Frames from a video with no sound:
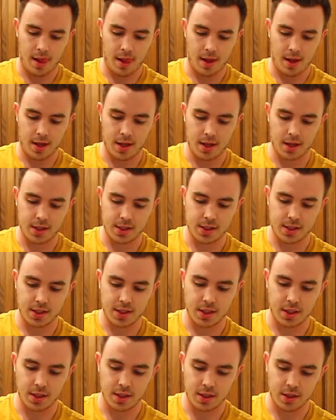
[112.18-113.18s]
Okay, let's
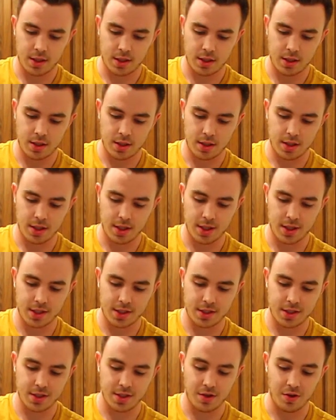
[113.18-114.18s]
see.
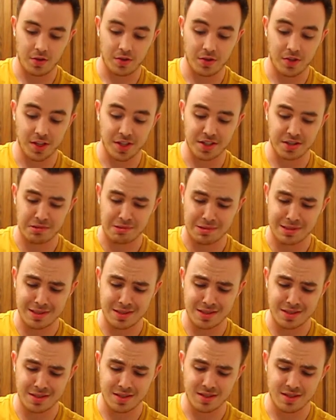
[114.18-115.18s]
Hopefully I can do
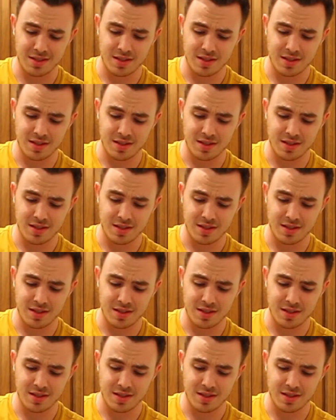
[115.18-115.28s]
this.